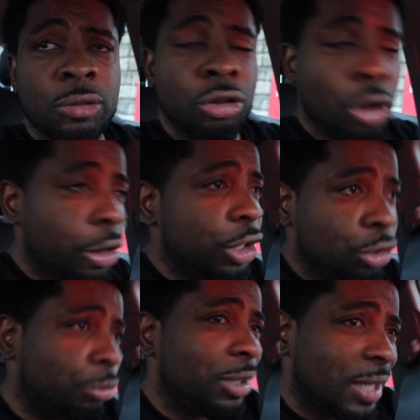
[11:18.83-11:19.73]

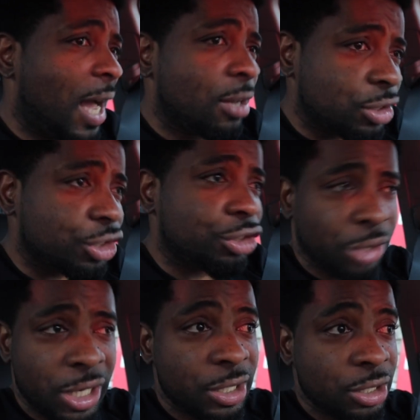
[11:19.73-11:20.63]
33,000
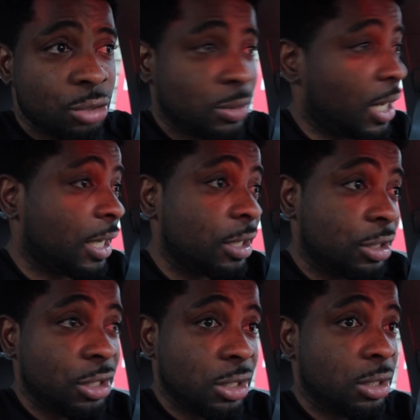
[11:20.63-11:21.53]
strangers, when I could
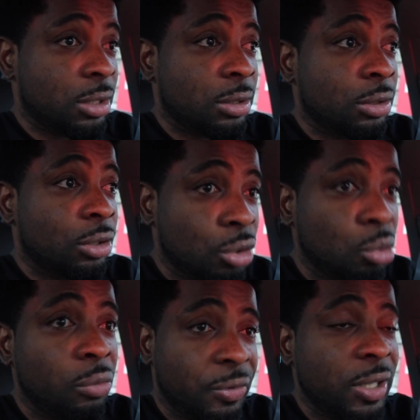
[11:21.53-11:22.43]
just
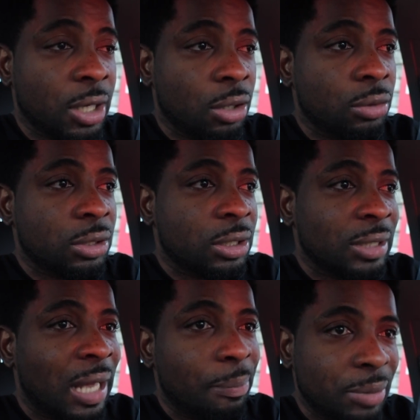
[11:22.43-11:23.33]
do videos
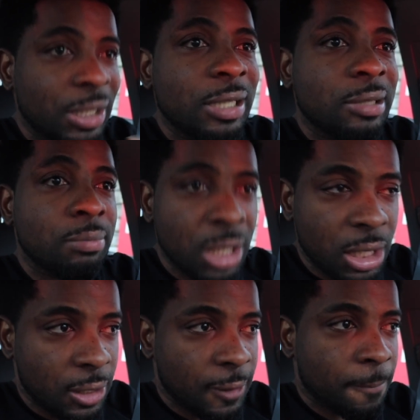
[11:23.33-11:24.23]
that please
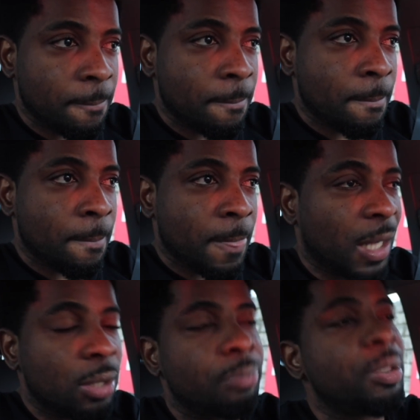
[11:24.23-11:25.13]
me
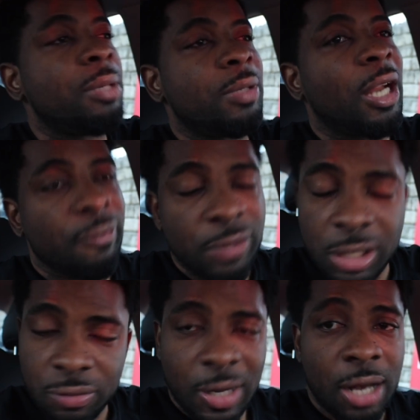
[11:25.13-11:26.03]
and the people that
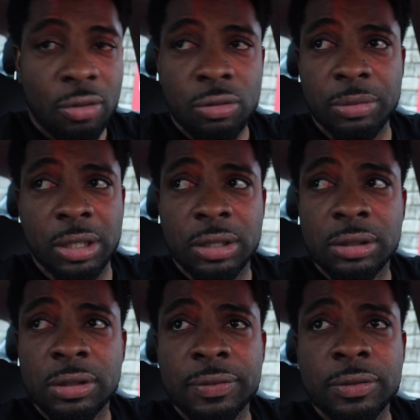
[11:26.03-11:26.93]
really rock with me.
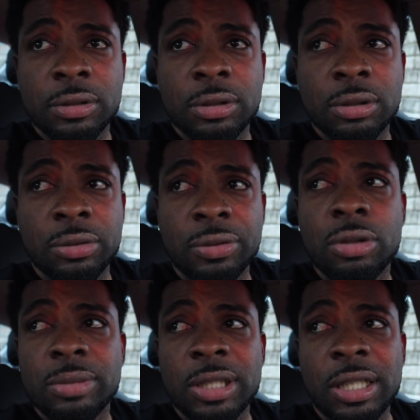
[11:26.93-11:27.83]
You feel
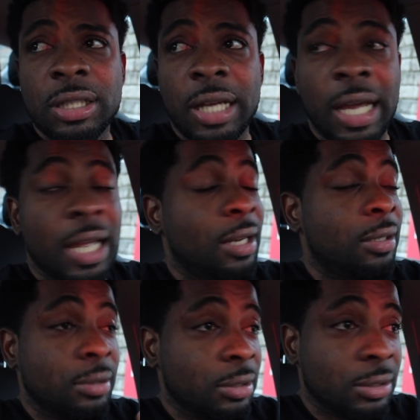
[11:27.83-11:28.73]
what I'm saying?
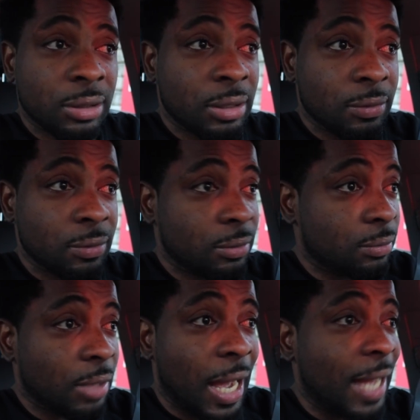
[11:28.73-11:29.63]
And
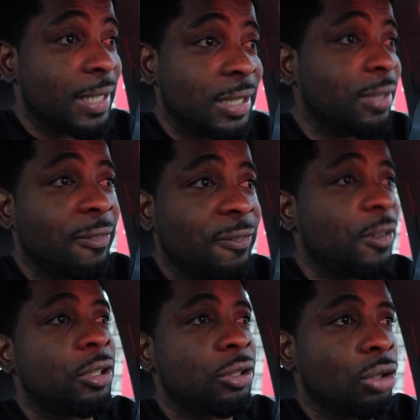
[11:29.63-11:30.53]
I didn't
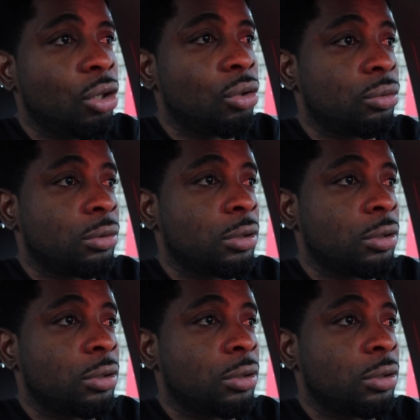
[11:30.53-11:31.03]
feel as though